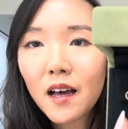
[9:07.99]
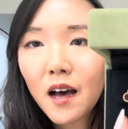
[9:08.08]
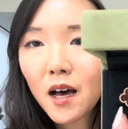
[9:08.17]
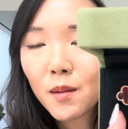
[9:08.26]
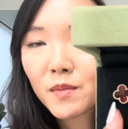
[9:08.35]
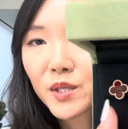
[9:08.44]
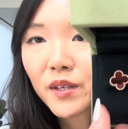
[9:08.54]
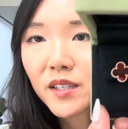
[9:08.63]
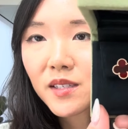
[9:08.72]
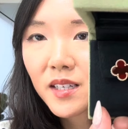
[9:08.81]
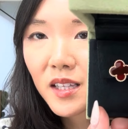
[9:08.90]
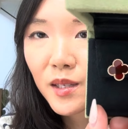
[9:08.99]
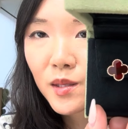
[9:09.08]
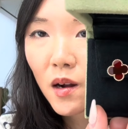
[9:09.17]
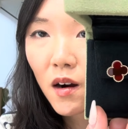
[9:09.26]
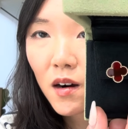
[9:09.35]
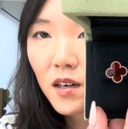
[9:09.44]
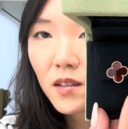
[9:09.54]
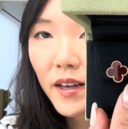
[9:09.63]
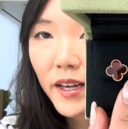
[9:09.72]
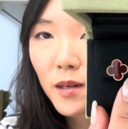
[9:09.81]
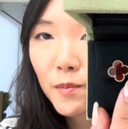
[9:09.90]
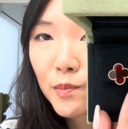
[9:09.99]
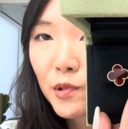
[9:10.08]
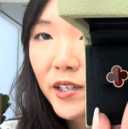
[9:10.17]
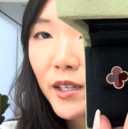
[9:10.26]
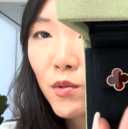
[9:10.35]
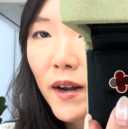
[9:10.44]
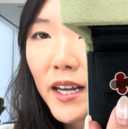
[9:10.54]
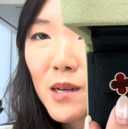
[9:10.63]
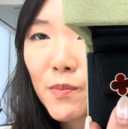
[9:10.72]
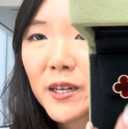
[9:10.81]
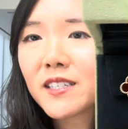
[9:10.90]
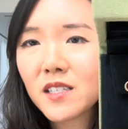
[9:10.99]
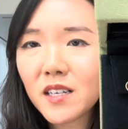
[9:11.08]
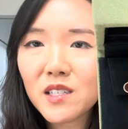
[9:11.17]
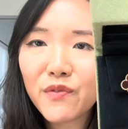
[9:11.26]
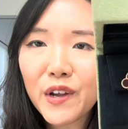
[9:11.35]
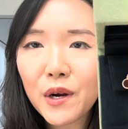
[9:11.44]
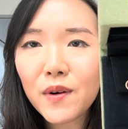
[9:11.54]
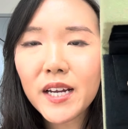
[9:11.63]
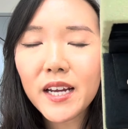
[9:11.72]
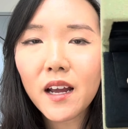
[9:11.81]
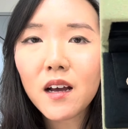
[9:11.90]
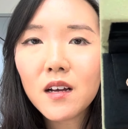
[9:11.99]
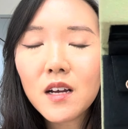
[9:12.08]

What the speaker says: So you can see these are like pretty red, but it does vary